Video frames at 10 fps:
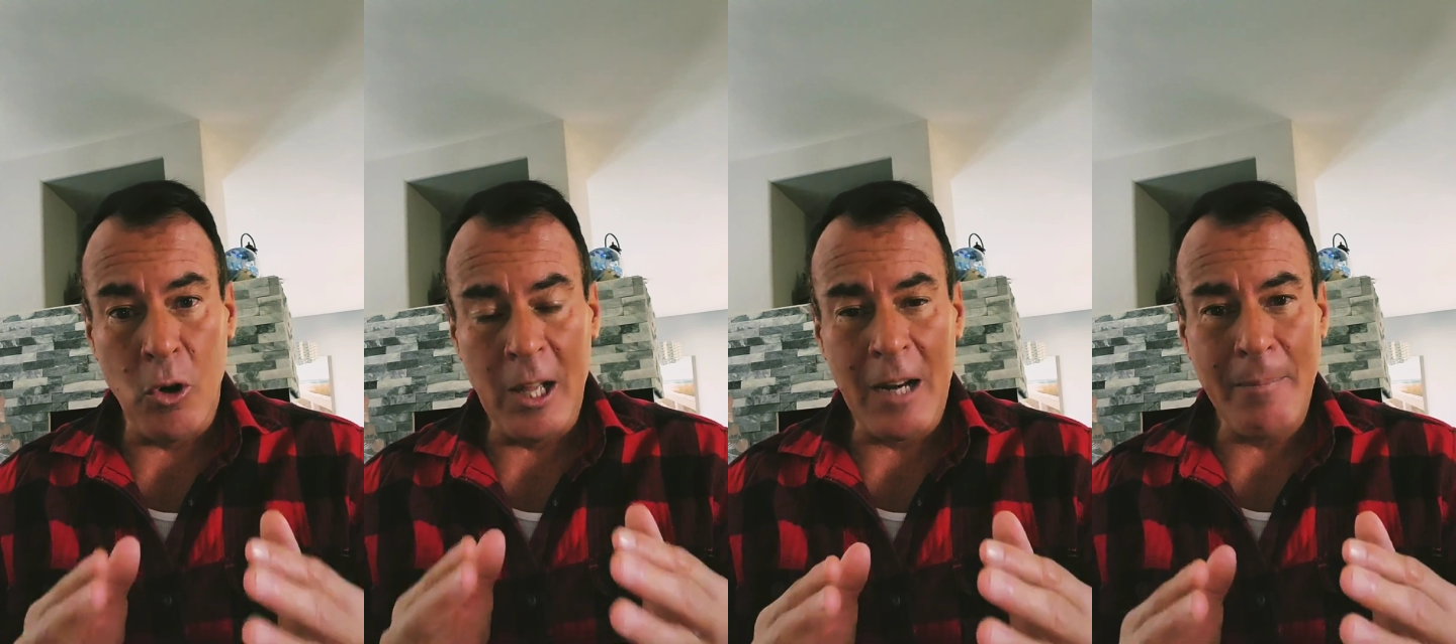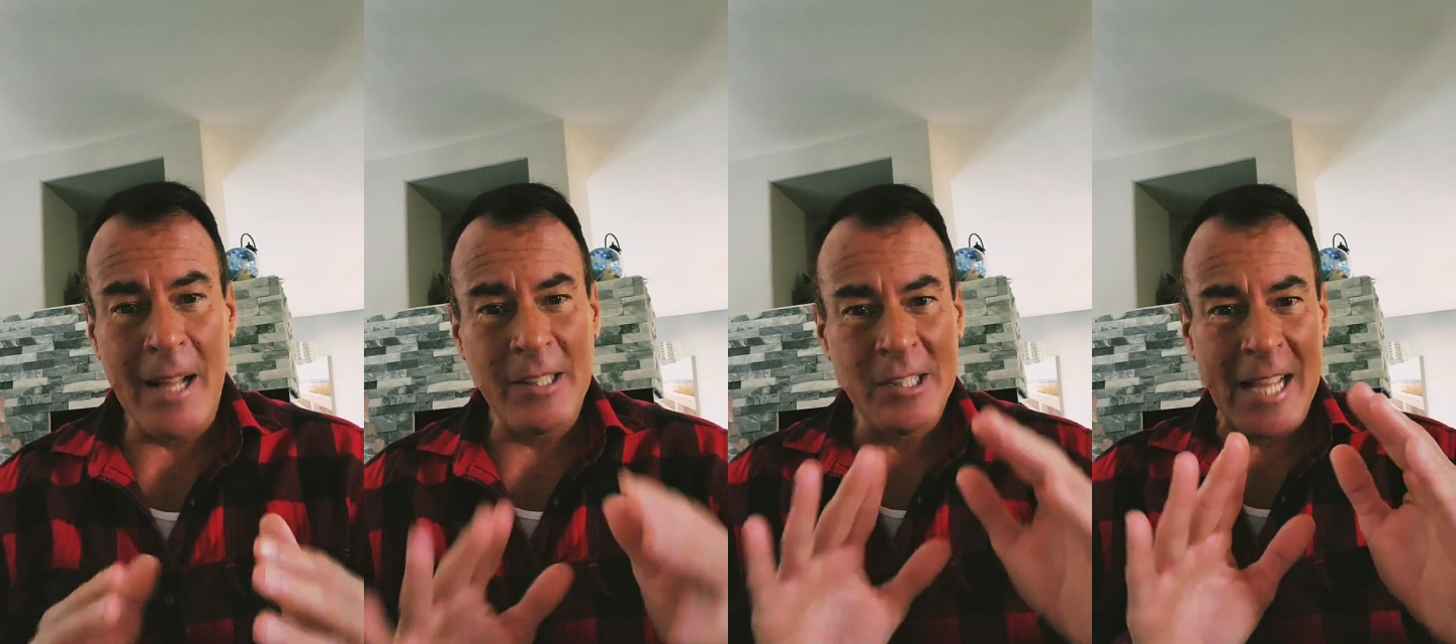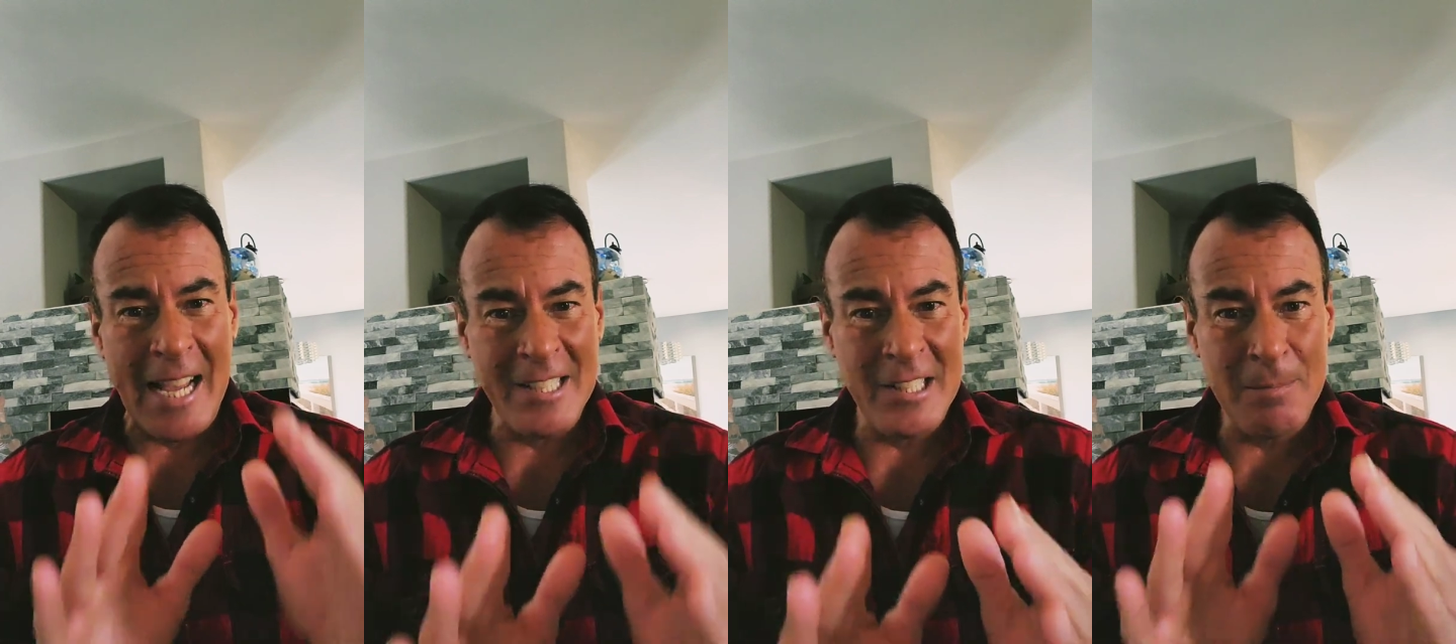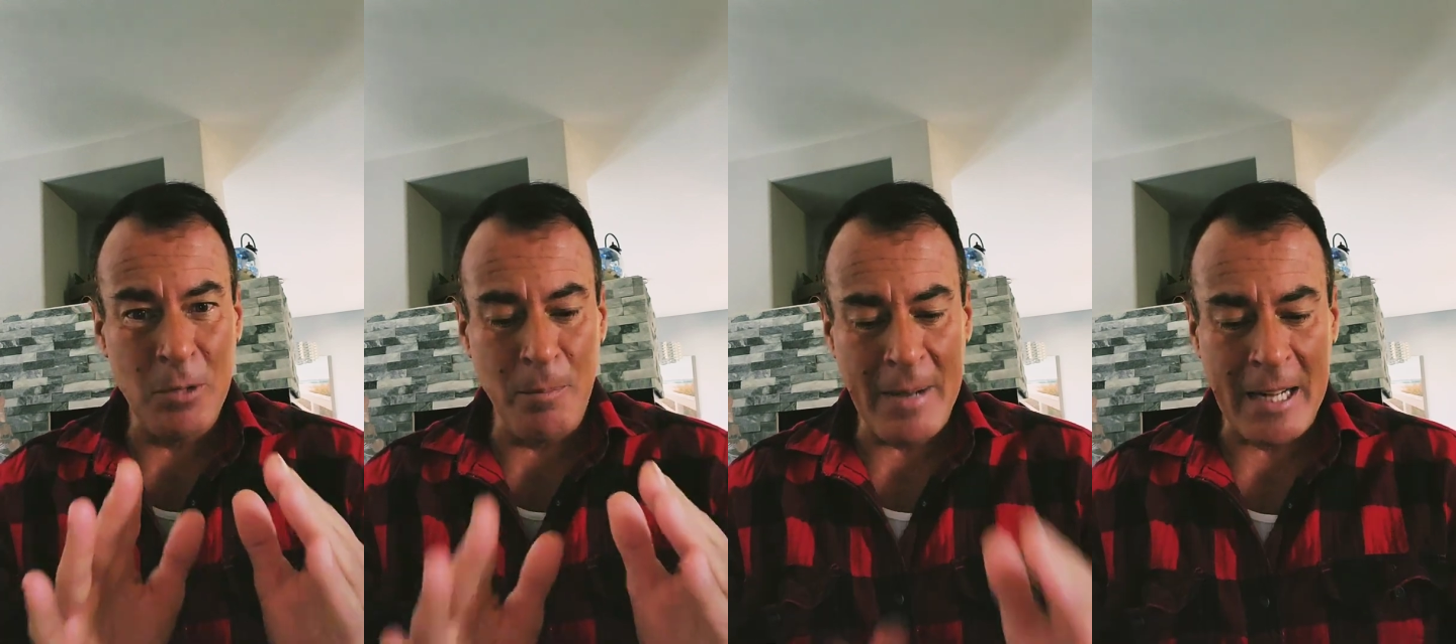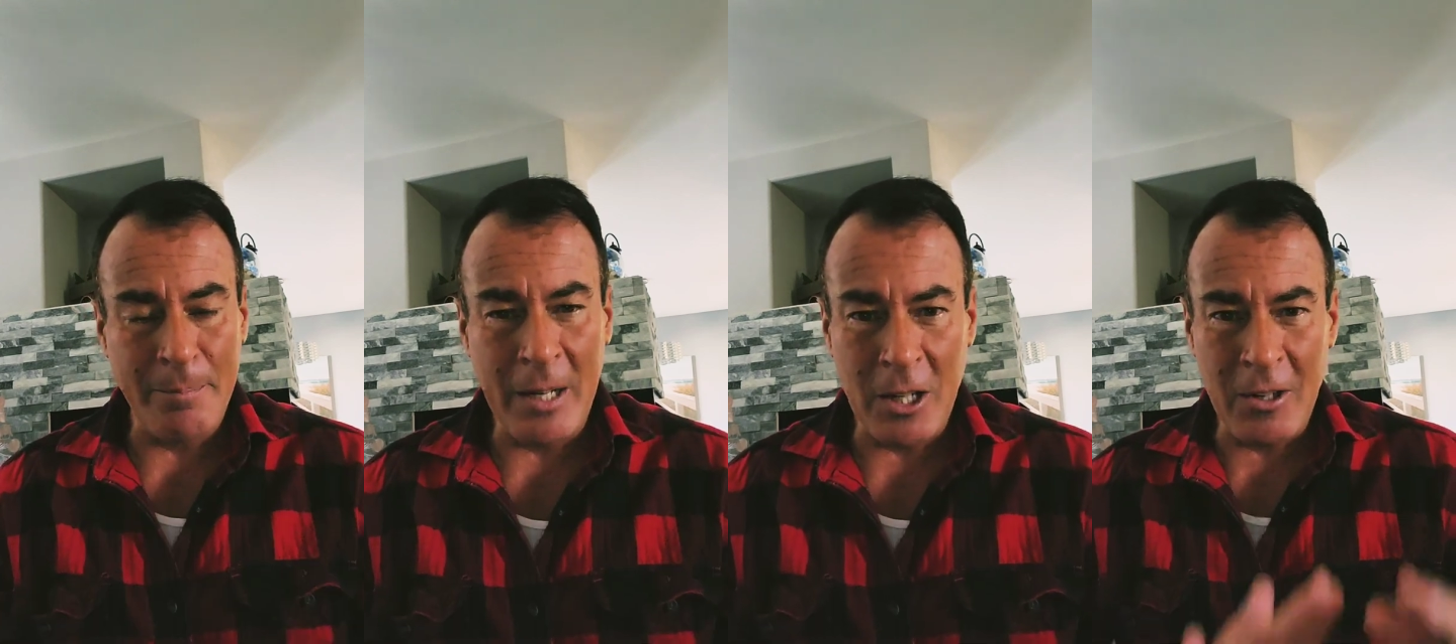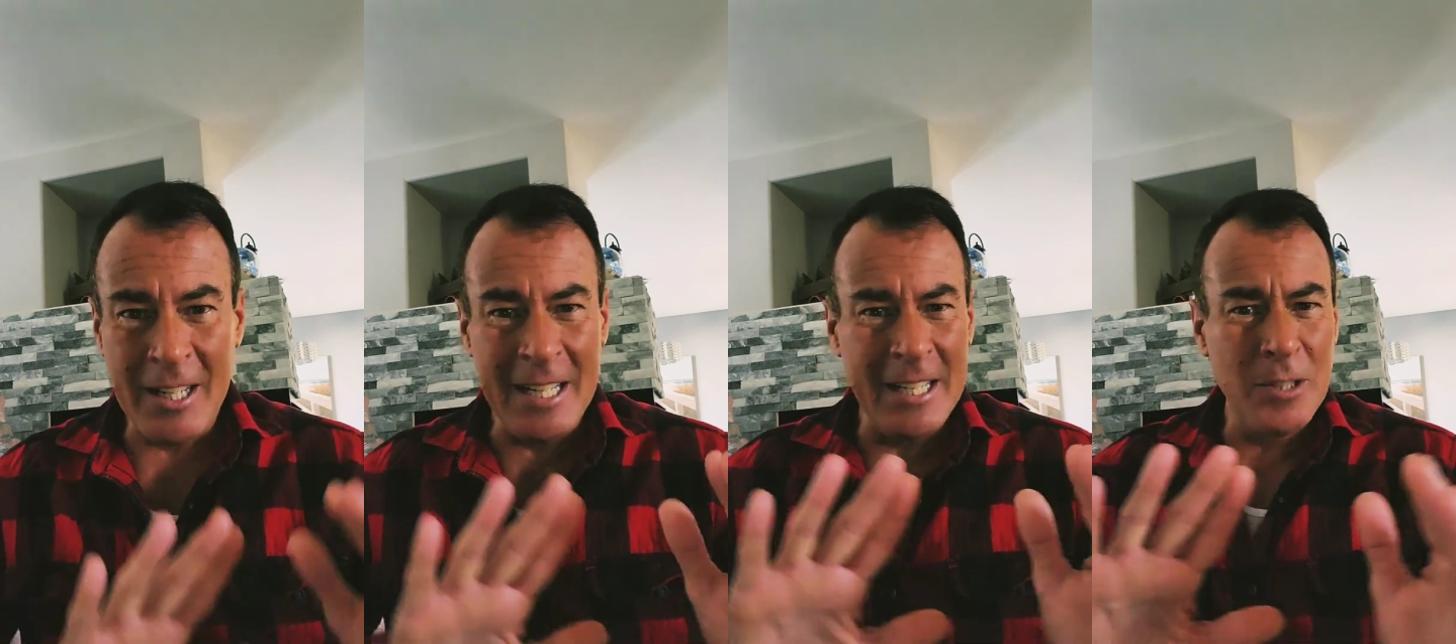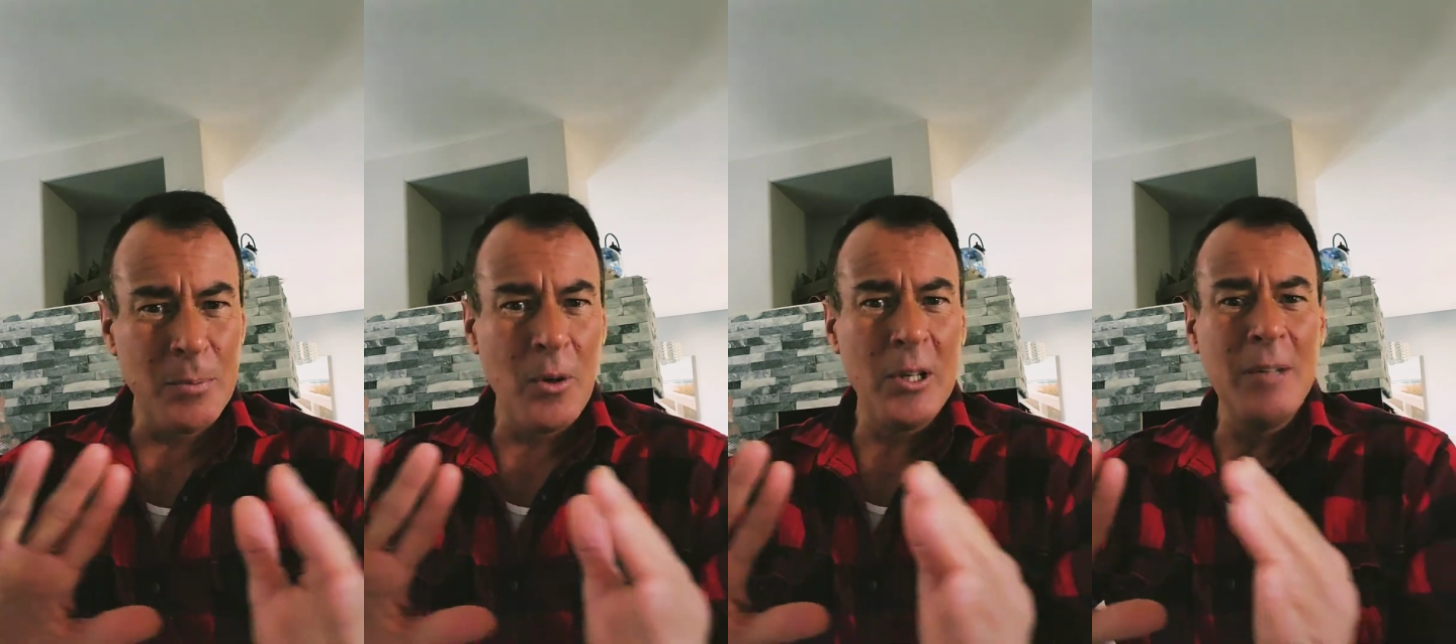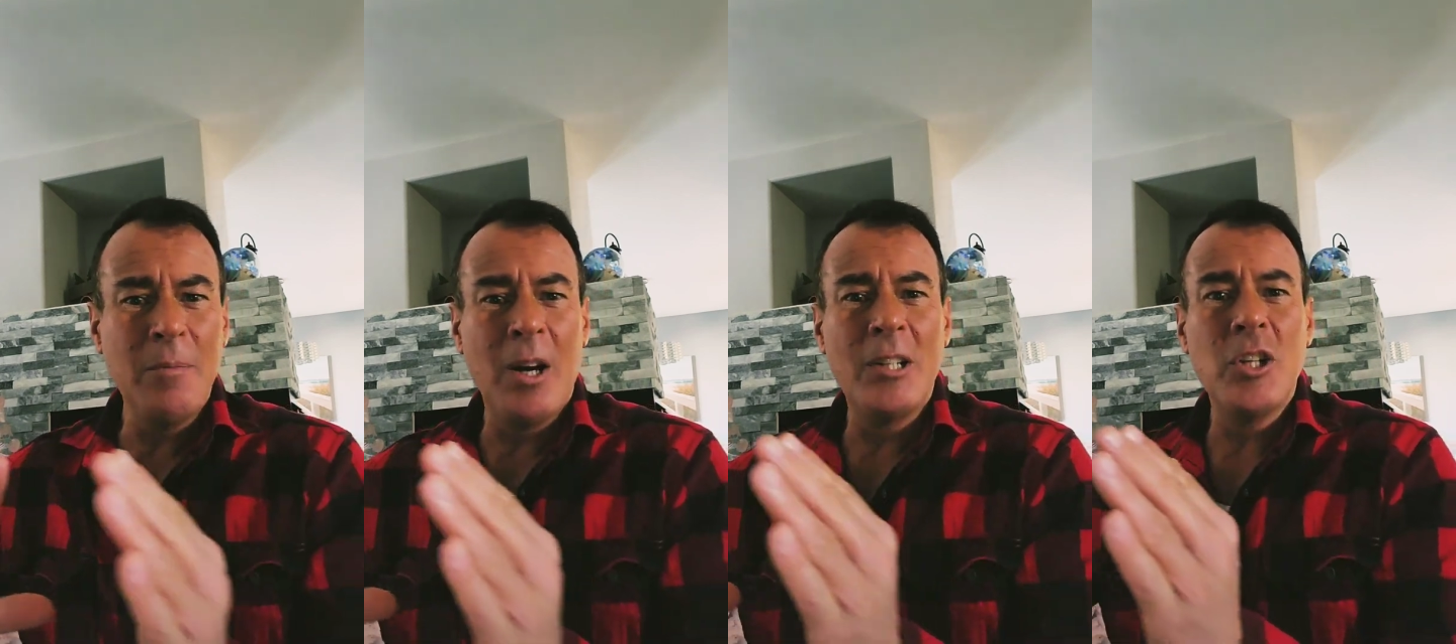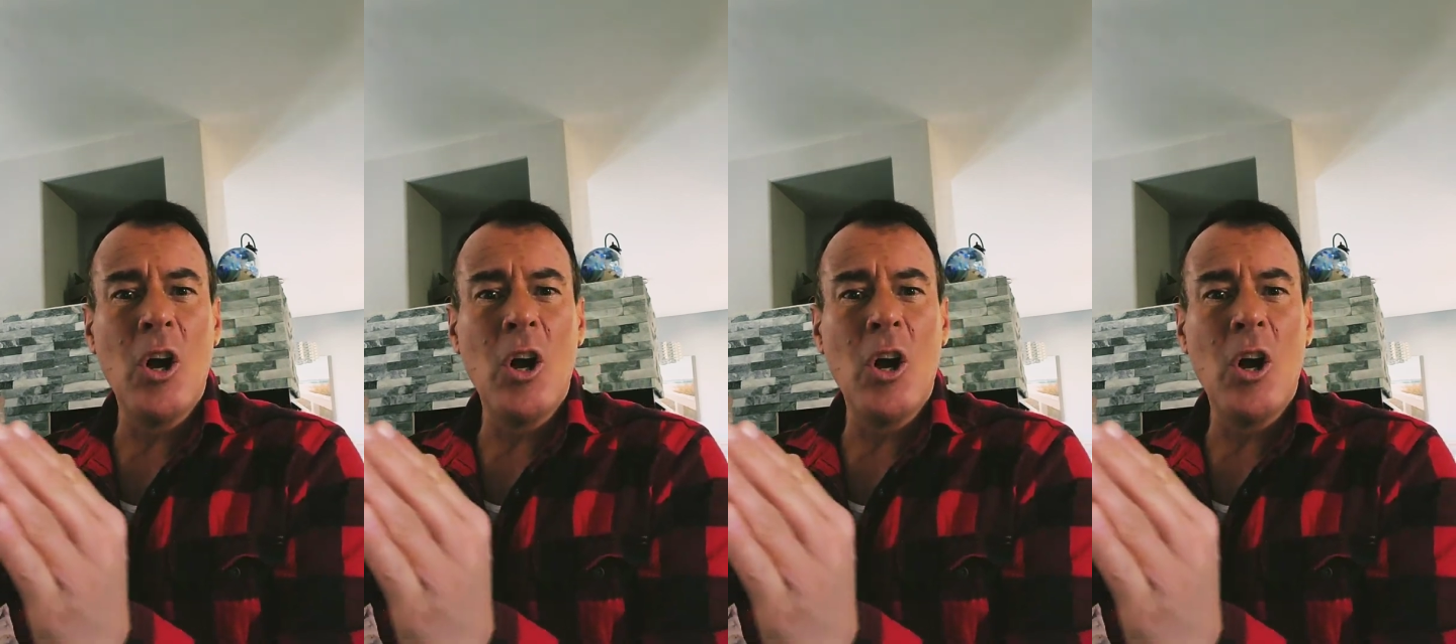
lot about this as this Build Back Better is pretty much